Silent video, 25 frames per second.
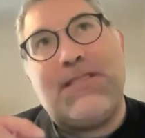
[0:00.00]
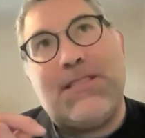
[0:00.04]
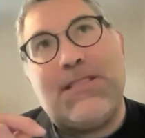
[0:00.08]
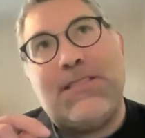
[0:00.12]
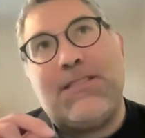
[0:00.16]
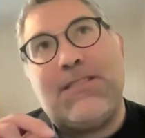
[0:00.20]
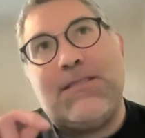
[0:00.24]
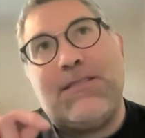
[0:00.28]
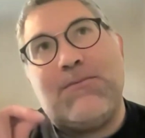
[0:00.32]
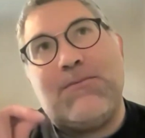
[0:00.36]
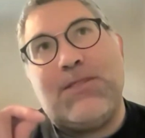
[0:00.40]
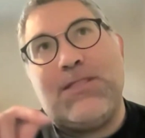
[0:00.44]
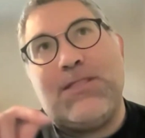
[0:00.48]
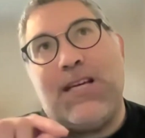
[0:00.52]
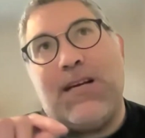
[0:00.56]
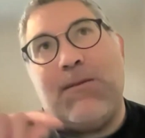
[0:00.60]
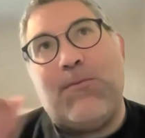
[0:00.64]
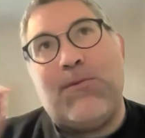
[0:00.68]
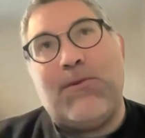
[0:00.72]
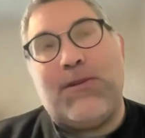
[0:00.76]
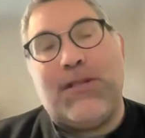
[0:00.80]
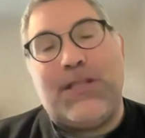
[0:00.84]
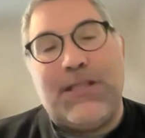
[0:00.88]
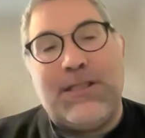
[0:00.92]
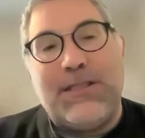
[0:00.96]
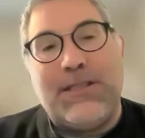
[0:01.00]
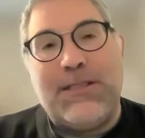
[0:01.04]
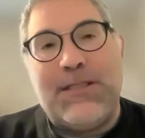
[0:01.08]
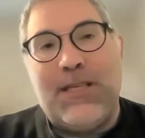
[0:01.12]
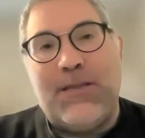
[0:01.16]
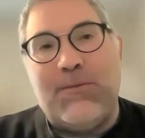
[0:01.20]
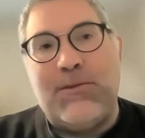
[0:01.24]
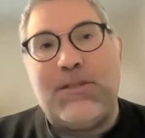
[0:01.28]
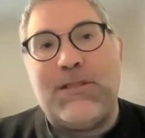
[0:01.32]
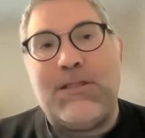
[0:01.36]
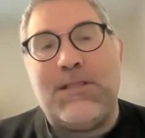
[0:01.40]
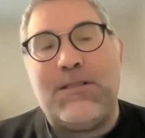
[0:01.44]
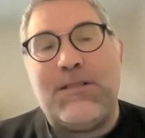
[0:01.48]
the system standpoint, it's
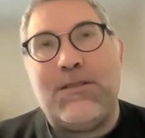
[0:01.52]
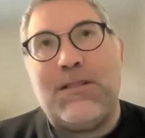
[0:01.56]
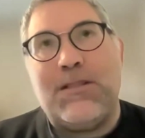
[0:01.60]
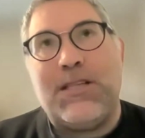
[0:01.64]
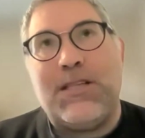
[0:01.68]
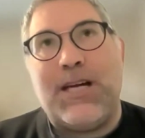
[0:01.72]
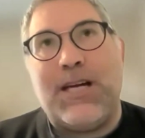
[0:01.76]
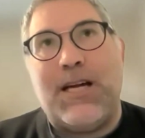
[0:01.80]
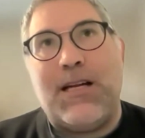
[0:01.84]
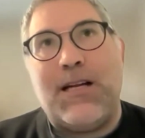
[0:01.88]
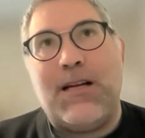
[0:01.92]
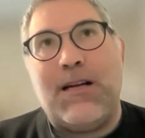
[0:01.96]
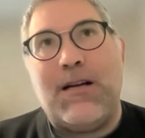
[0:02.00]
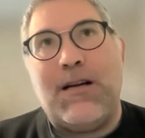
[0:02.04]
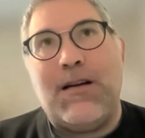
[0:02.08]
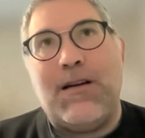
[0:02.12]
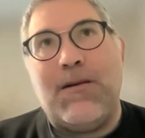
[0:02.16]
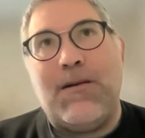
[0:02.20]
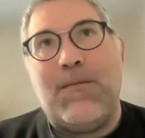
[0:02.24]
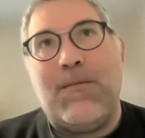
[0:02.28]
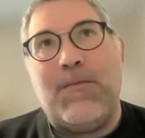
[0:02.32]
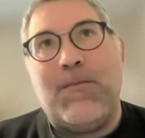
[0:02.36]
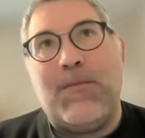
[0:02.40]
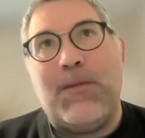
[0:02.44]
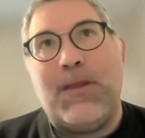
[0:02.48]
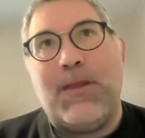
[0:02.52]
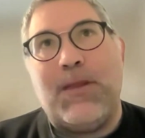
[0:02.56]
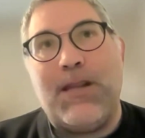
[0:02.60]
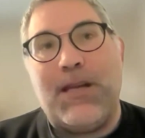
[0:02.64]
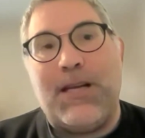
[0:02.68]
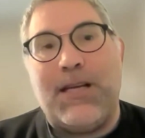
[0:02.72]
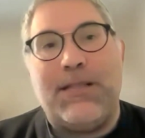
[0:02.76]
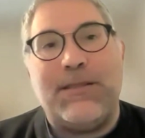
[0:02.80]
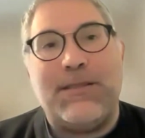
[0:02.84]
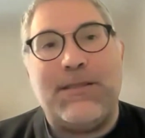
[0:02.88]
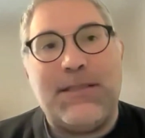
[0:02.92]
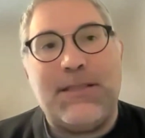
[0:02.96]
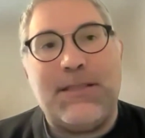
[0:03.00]
able to look at
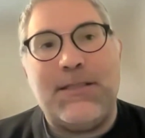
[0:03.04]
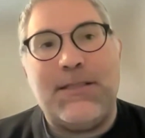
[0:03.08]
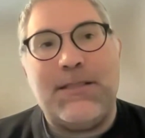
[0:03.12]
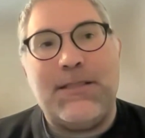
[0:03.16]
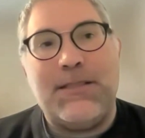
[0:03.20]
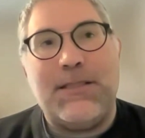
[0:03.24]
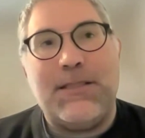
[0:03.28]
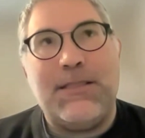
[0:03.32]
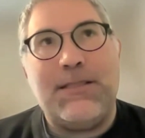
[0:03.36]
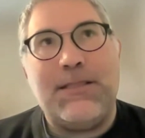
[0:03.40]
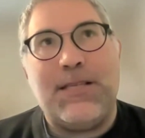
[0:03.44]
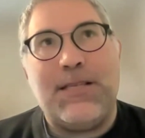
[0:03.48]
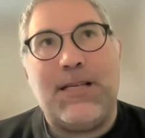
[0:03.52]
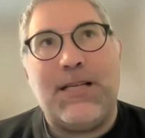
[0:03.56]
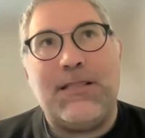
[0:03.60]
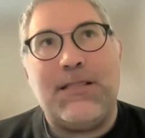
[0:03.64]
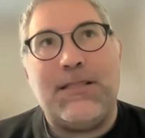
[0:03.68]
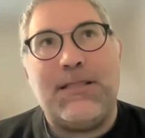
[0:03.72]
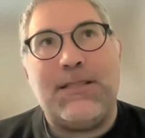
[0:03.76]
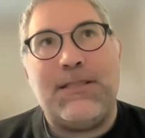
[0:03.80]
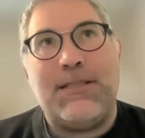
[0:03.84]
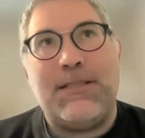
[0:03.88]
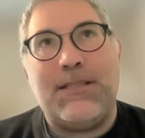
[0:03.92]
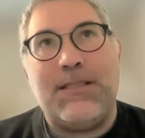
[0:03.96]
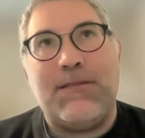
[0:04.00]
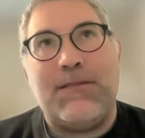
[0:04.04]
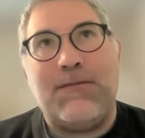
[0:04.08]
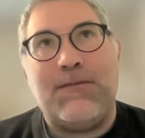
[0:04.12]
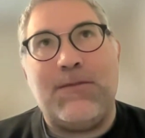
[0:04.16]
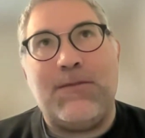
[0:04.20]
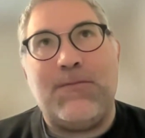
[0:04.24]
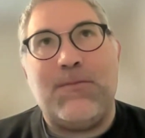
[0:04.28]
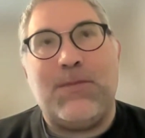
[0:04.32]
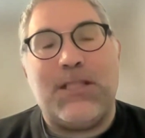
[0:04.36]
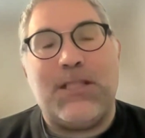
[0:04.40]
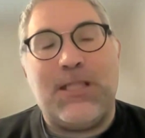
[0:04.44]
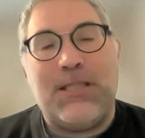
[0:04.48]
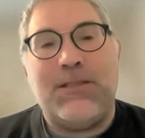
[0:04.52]
the instances and to see
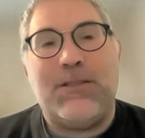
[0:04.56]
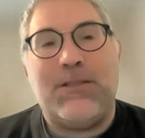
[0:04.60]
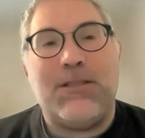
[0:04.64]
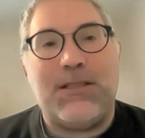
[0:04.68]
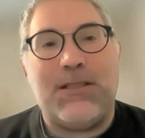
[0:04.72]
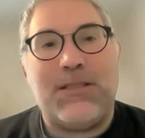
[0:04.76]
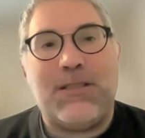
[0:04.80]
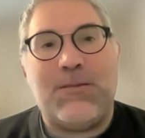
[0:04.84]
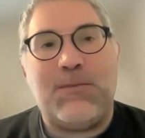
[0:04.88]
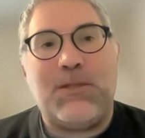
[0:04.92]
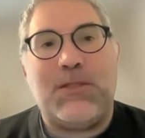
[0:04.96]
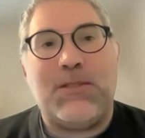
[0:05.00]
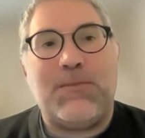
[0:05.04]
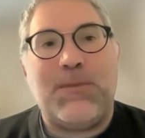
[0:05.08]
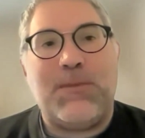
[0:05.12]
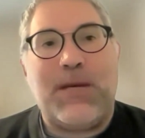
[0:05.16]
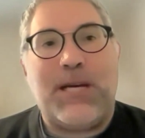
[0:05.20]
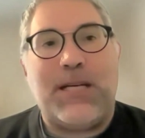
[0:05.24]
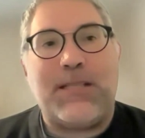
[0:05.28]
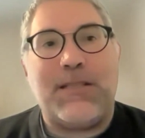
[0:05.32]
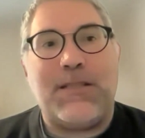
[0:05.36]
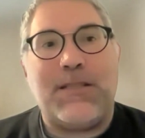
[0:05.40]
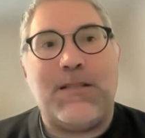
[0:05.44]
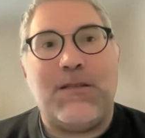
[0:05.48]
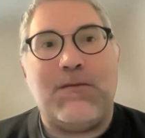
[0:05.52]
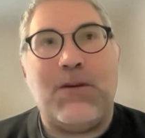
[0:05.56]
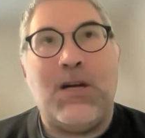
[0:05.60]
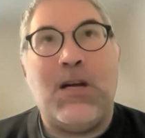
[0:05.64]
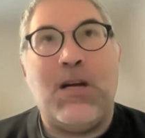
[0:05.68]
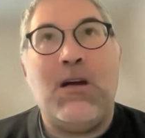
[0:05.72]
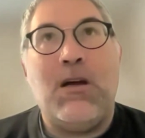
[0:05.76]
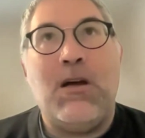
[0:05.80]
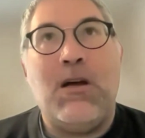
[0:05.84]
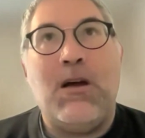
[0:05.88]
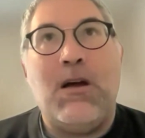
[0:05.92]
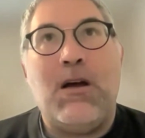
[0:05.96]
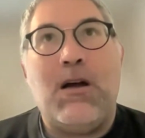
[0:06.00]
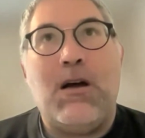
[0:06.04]
from the instance perspective
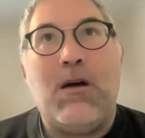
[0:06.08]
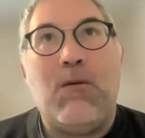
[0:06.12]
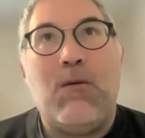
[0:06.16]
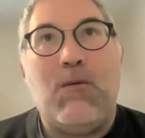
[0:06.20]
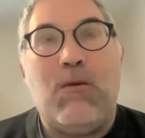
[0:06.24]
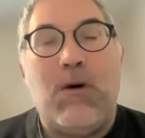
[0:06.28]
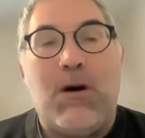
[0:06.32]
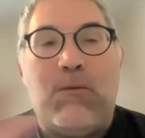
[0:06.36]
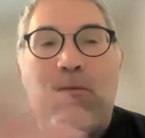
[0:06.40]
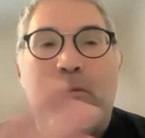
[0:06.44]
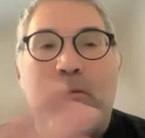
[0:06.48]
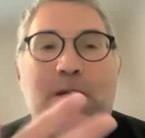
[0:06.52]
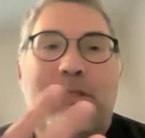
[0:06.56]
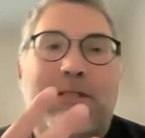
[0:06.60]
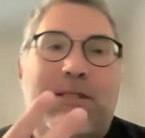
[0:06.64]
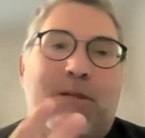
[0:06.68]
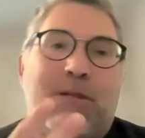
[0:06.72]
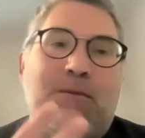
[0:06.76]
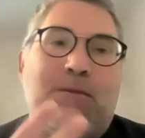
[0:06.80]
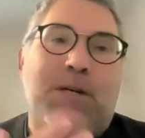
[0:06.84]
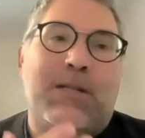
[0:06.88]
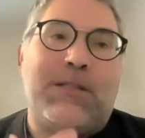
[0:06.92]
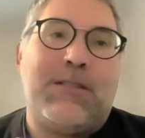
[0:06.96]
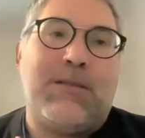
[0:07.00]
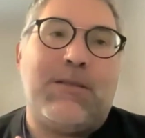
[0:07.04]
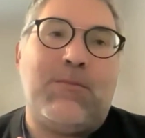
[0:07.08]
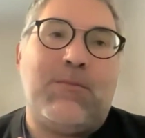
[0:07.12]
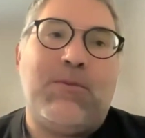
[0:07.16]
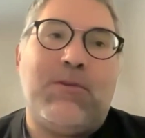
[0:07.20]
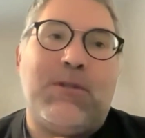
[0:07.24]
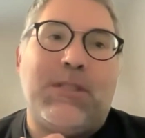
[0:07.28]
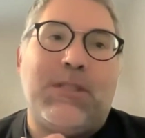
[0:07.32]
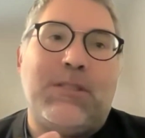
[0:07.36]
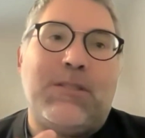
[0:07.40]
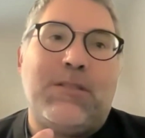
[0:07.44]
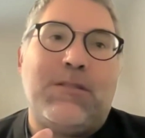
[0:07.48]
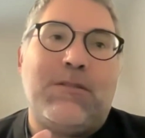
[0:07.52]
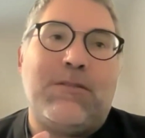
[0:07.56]
what works it wants to
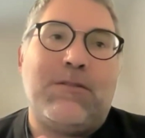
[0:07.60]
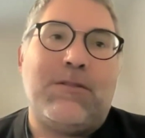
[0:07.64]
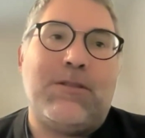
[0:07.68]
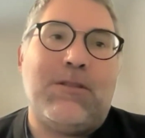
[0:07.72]
point to.